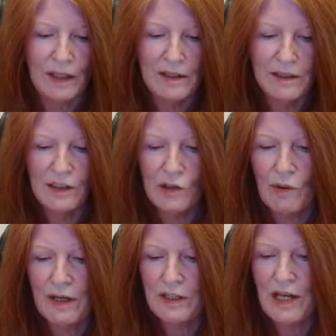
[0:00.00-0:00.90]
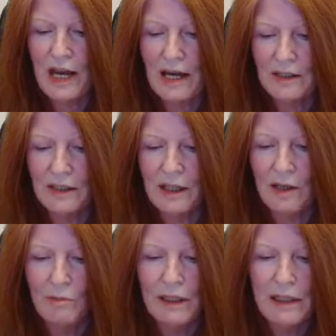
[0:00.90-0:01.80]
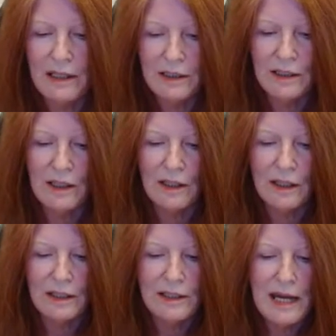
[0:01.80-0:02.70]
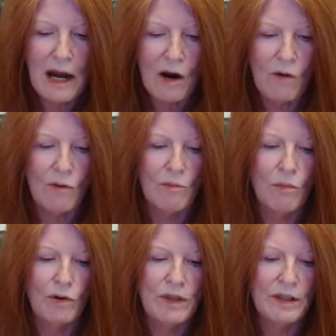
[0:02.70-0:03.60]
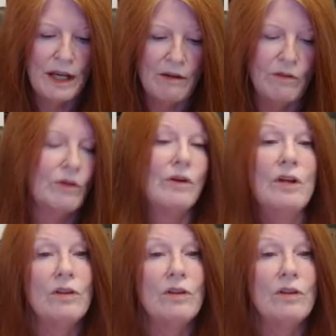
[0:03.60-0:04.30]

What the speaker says: in this great task because now more than ever,